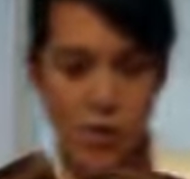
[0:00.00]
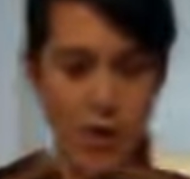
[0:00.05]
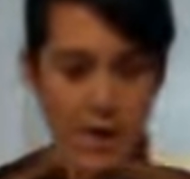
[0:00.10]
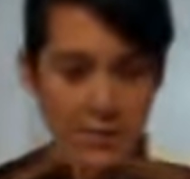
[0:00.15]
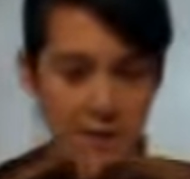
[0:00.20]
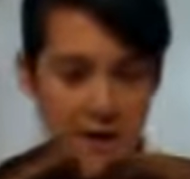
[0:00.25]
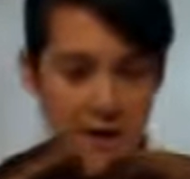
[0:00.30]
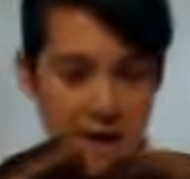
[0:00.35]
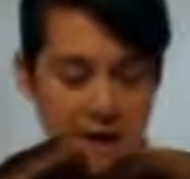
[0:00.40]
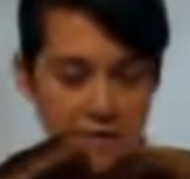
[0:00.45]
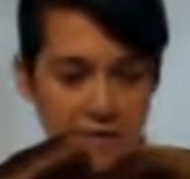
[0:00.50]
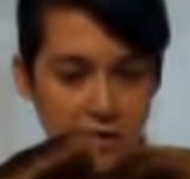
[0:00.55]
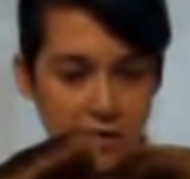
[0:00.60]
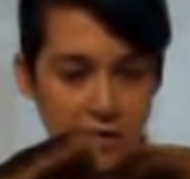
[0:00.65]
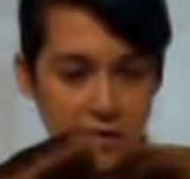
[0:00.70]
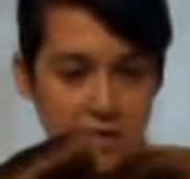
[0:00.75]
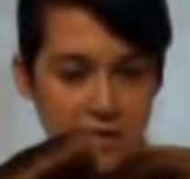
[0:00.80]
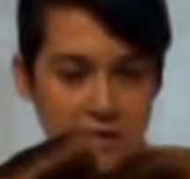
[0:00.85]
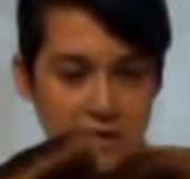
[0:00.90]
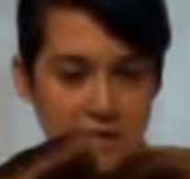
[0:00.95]
I'm going to have a
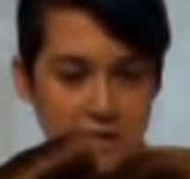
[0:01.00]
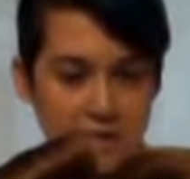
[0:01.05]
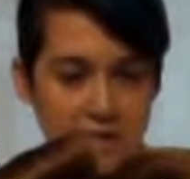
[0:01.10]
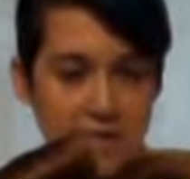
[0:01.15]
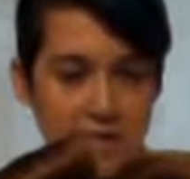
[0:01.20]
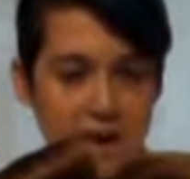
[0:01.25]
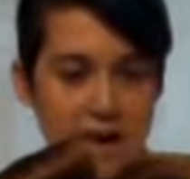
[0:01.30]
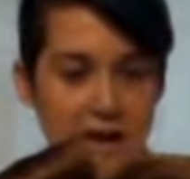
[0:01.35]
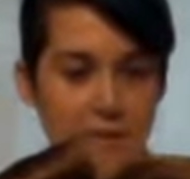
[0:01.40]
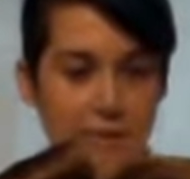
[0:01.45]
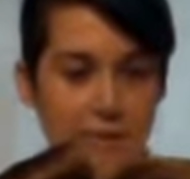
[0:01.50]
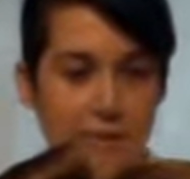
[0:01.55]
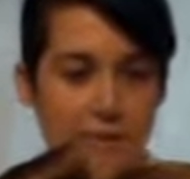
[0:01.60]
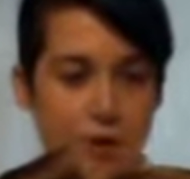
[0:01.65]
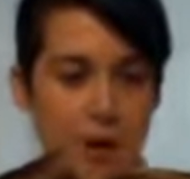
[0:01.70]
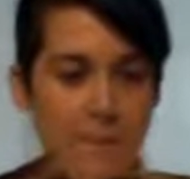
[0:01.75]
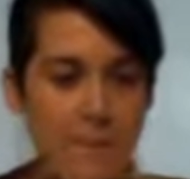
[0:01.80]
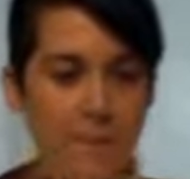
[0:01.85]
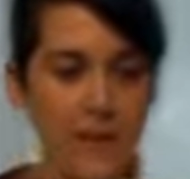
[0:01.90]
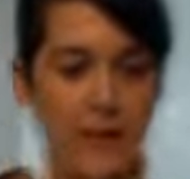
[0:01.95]
look from the side
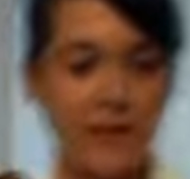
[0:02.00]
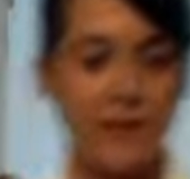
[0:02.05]
before I pin